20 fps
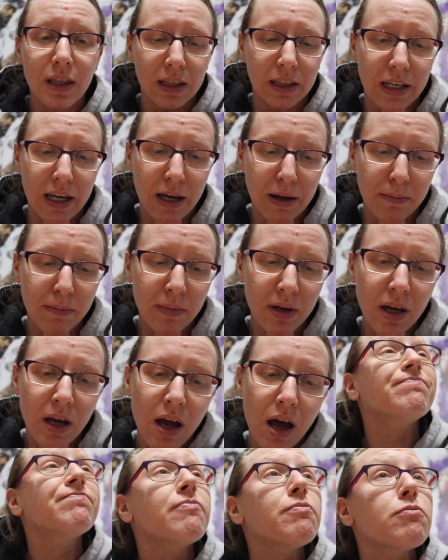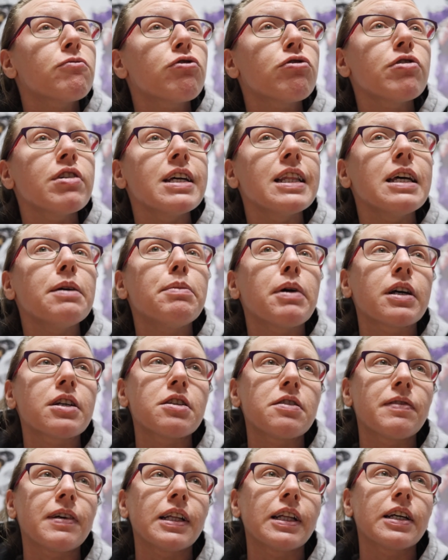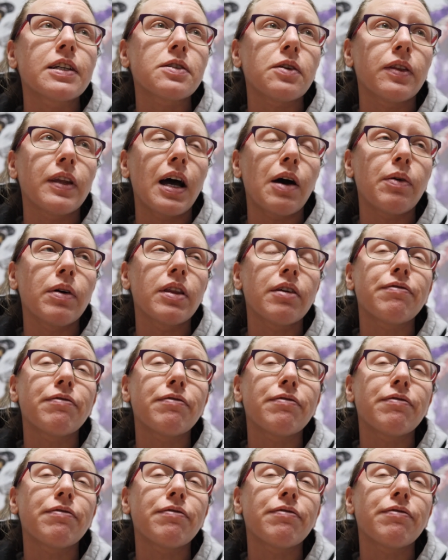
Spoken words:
Lim. Really mixed feelings on that one.